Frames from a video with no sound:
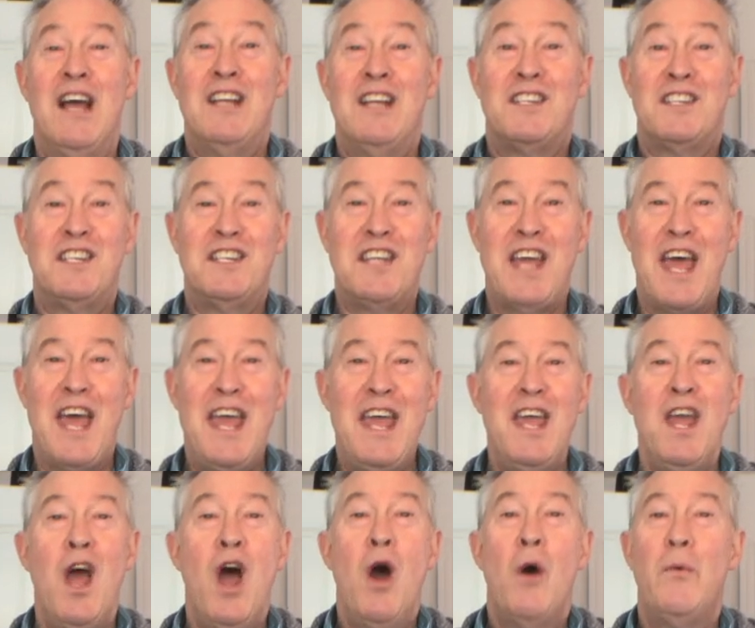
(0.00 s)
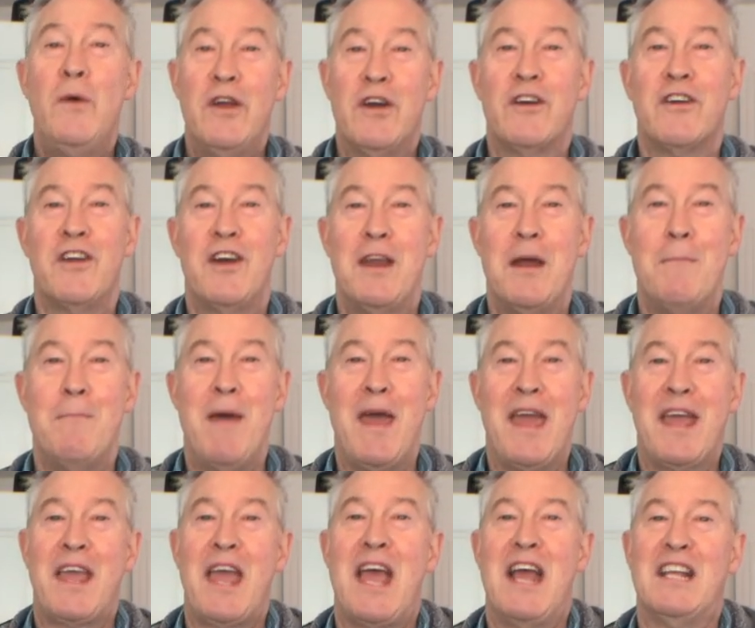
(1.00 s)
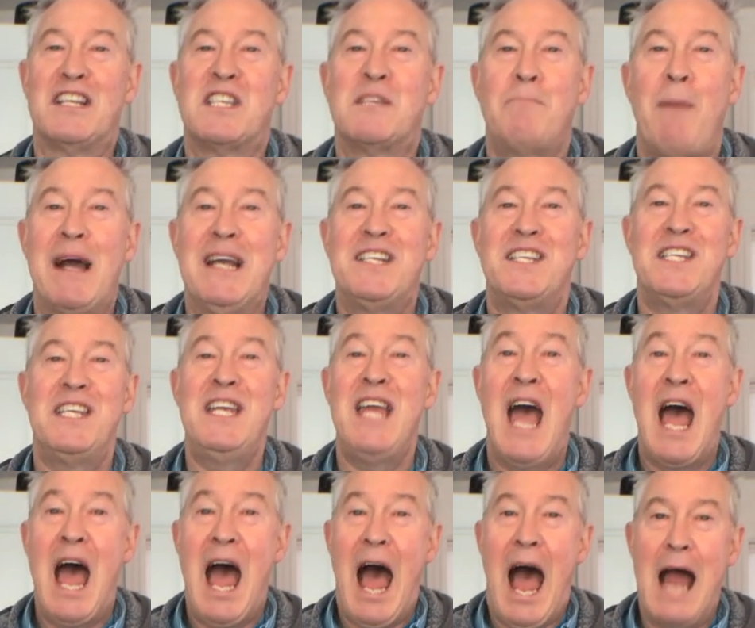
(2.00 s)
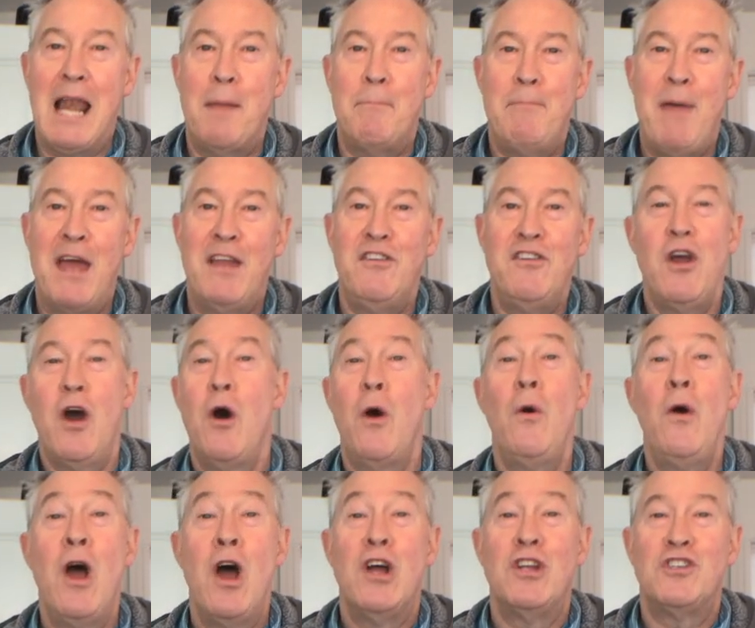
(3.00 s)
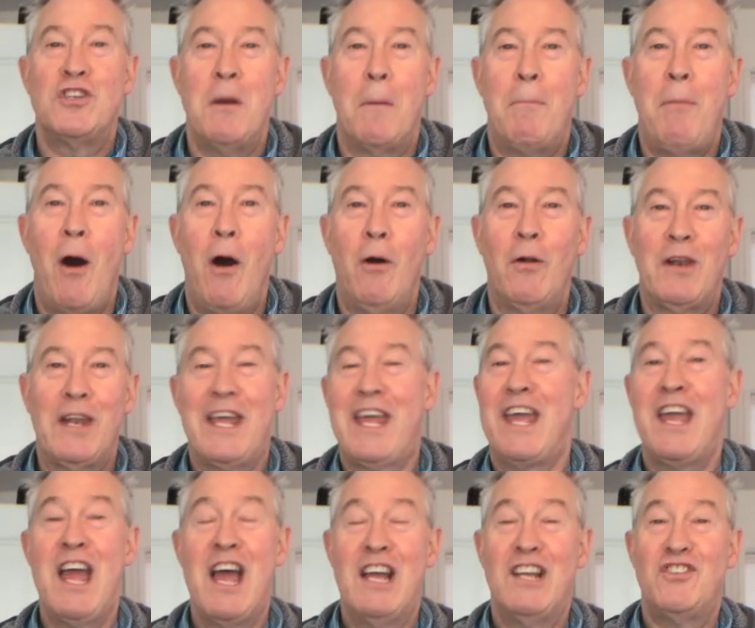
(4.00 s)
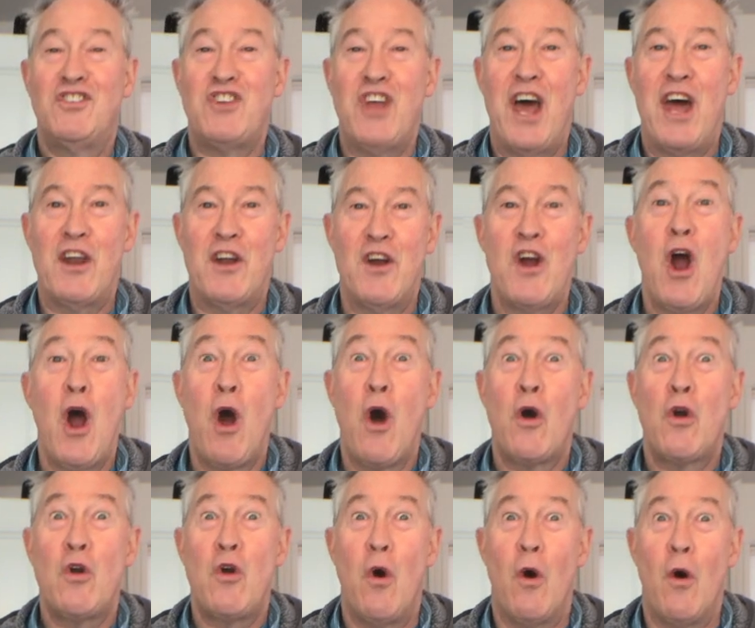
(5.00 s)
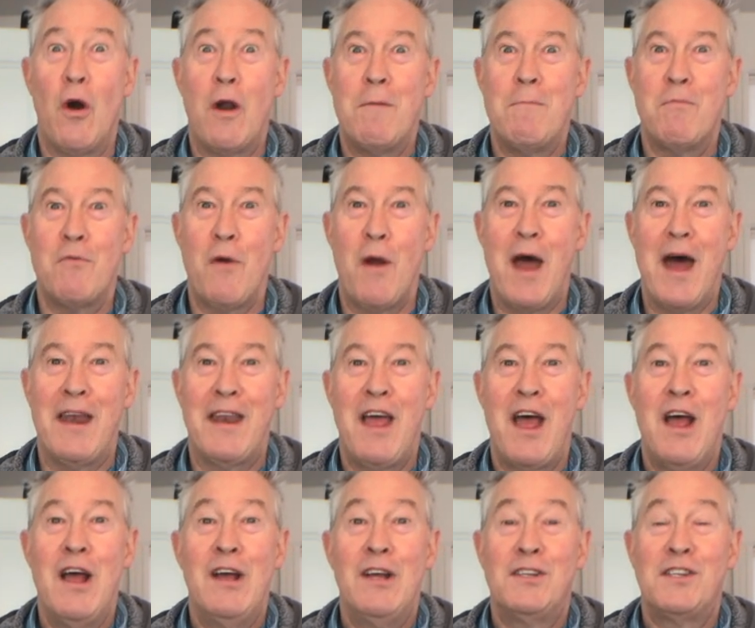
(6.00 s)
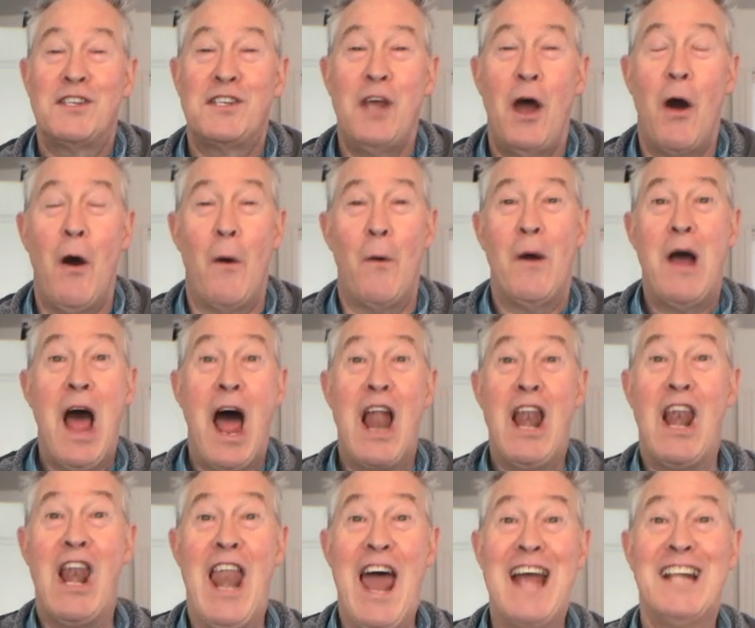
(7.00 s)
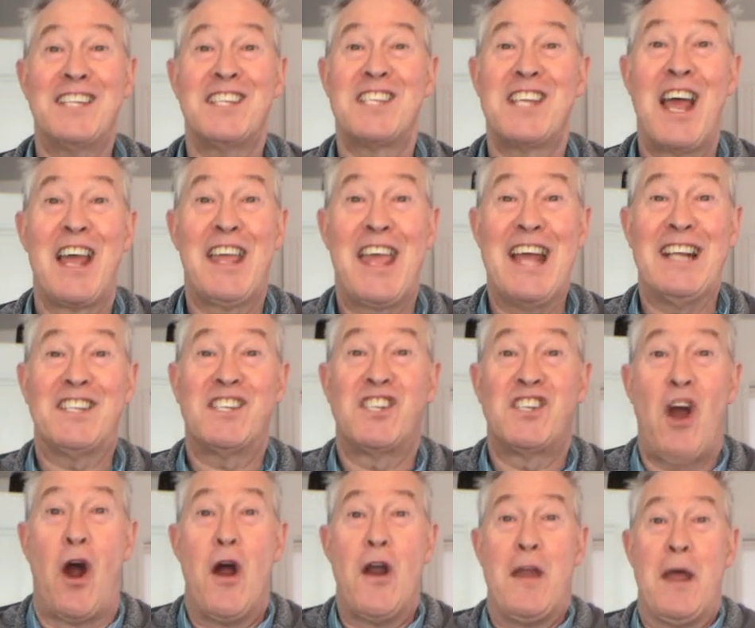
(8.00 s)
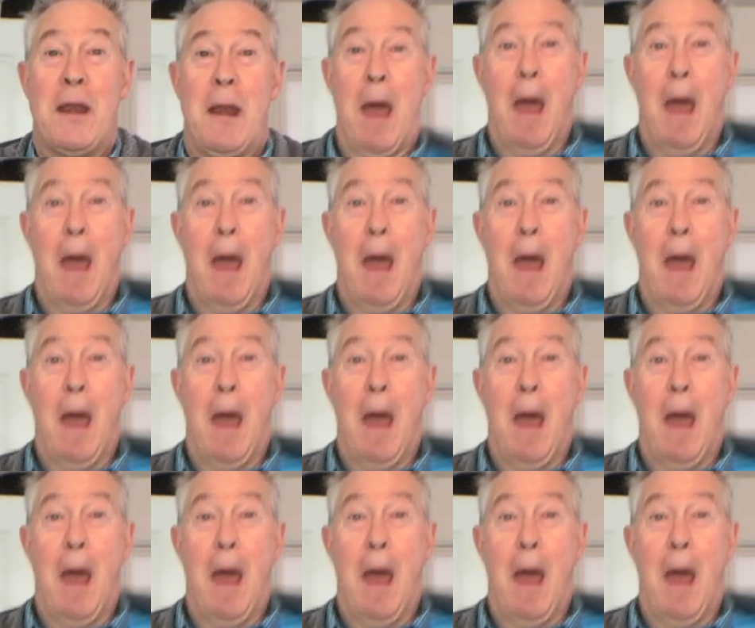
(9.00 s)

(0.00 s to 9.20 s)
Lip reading: Today, we are going to make a spicy jalapeno, chipotle, cheddar cornbread. So, let's get started.